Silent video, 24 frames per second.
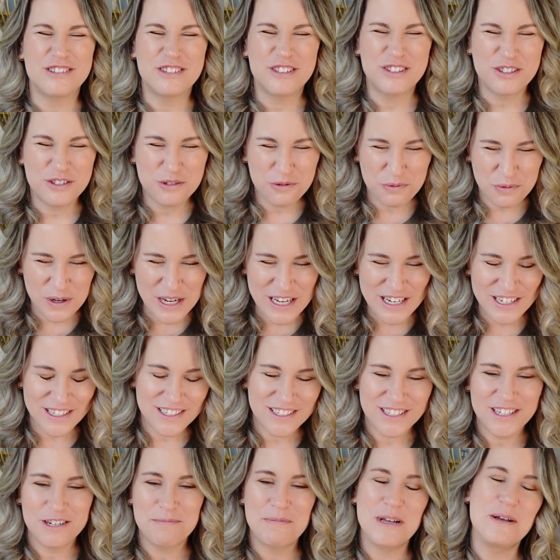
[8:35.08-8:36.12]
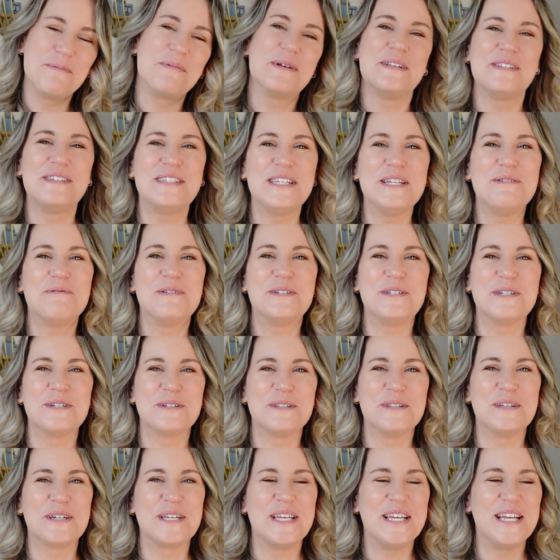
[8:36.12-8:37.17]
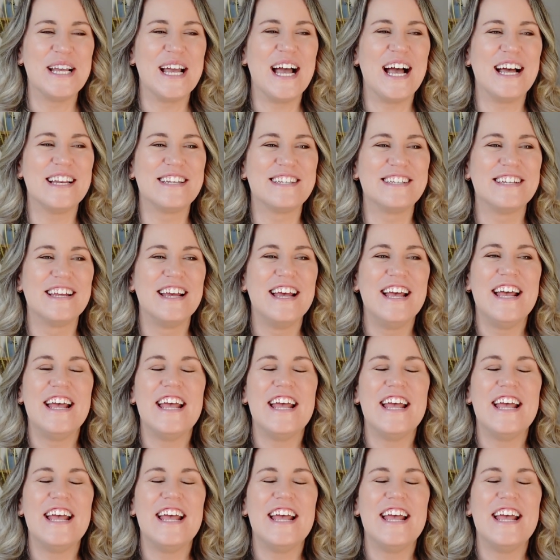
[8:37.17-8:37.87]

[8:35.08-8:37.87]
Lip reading: squint to be able to see what you're looking at.